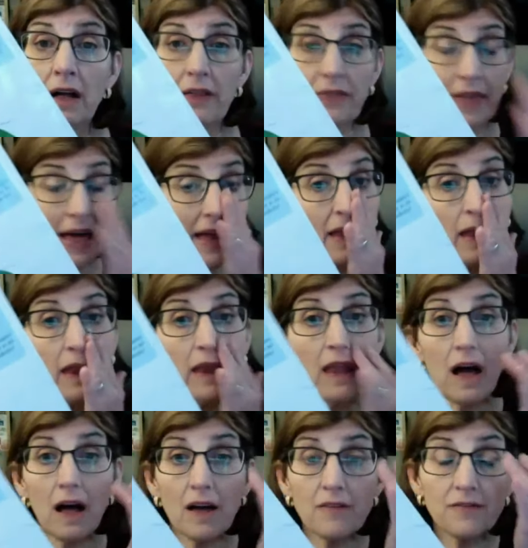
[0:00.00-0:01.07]
that
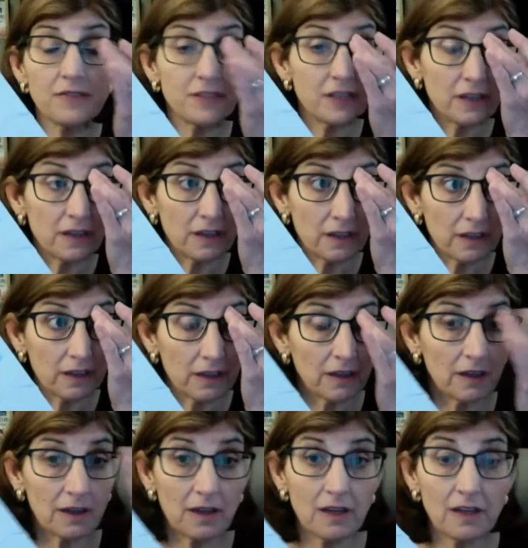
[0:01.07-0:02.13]
loved,
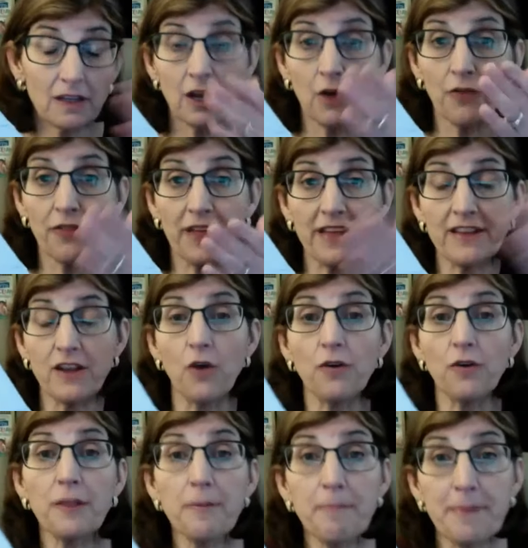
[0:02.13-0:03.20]
they'd go
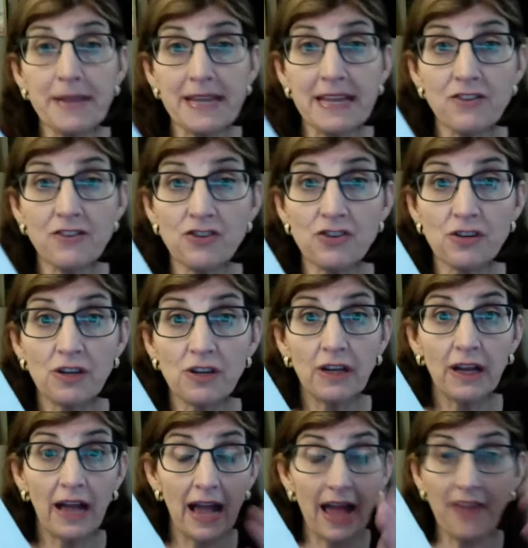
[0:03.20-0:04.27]
to the beach
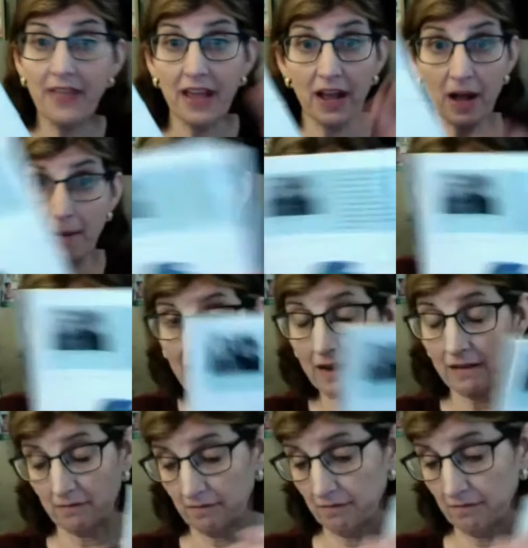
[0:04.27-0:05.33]
and they come back
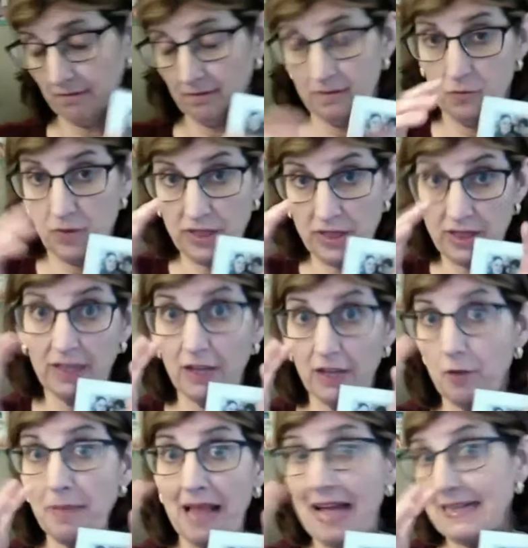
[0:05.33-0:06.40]
with a
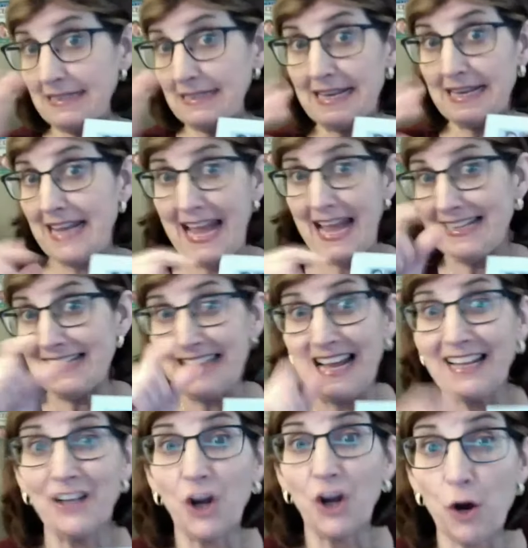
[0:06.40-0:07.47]
little plastic case
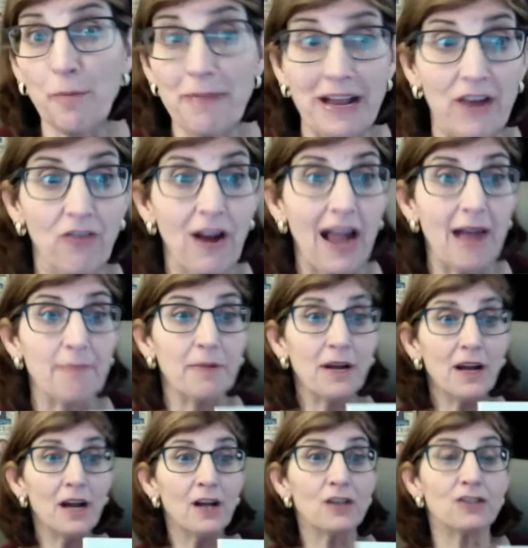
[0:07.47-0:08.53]
and a hermit crab.
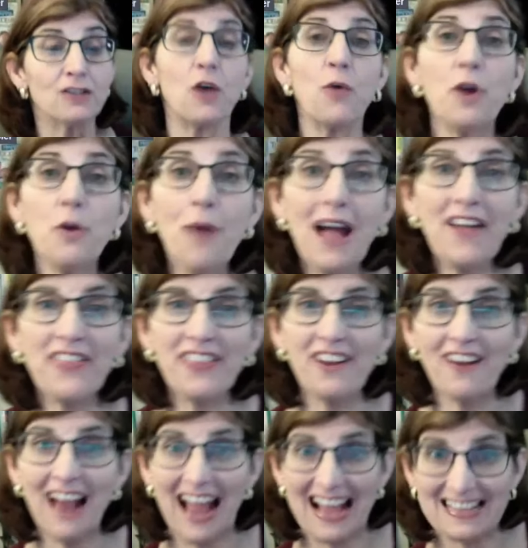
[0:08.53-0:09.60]
So, who out
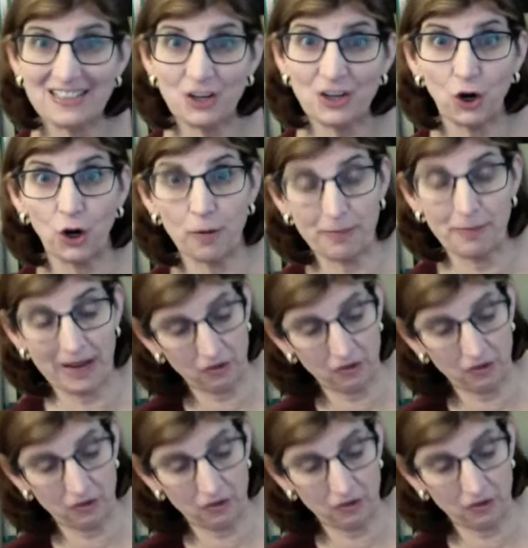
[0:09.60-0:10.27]
there has a hermit